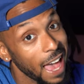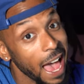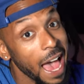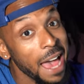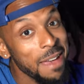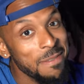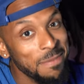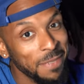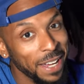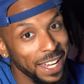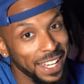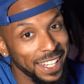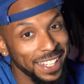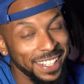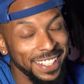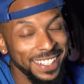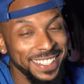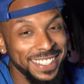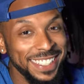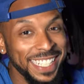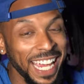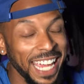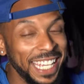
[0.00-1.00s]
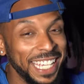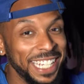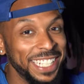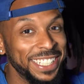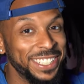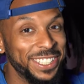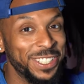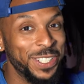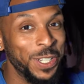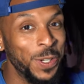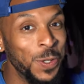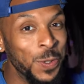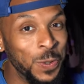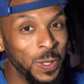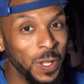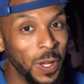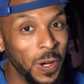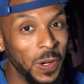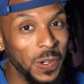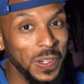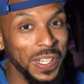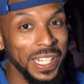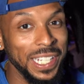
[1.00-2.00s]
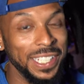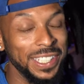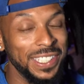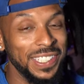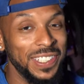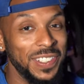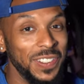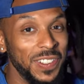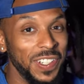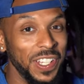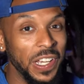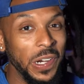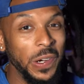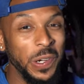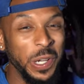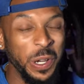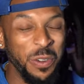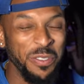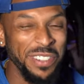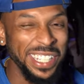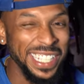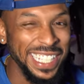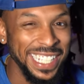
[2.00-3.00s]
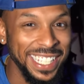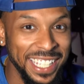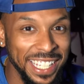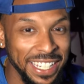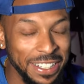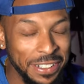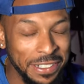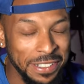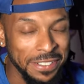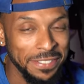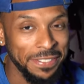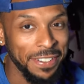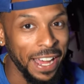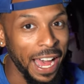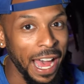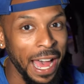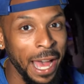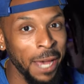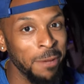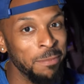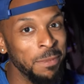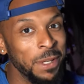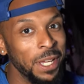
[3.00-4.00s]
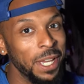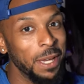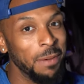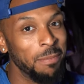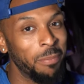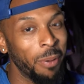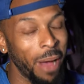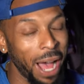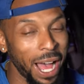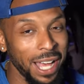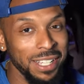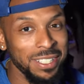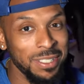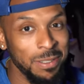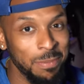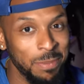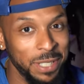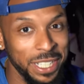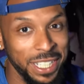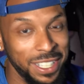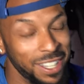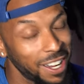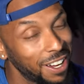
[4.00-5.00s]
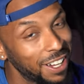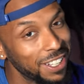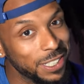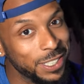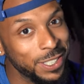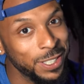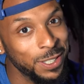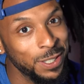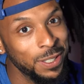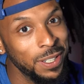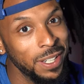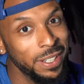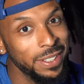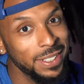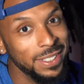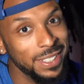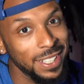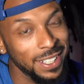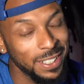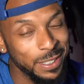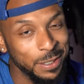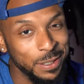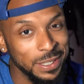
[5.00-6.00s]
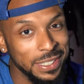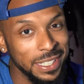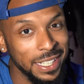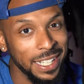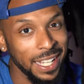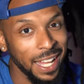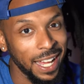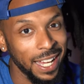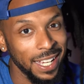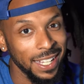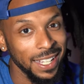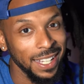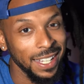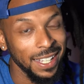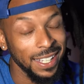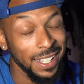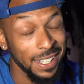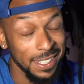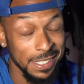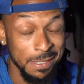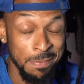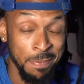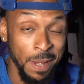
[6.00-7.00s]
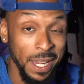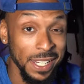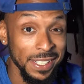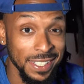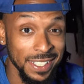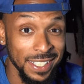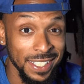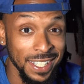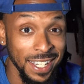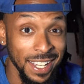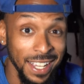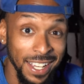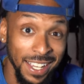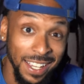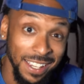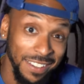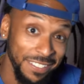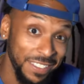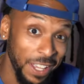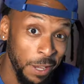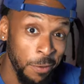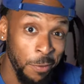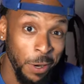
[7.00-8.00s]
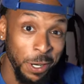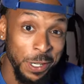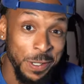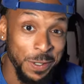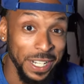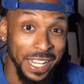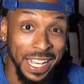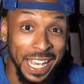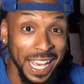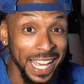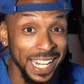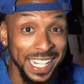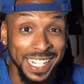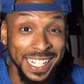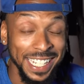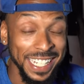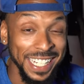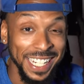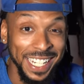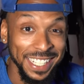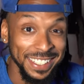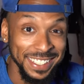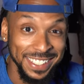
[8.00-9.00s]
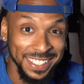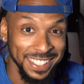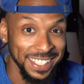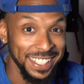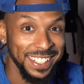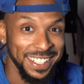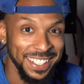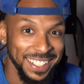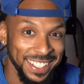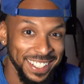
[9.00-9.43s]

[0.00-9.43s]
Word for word: Hey man, taking too long in the studio can really kill the vibe and possibly cause you to lose a client, especially if they work with an editing ninja.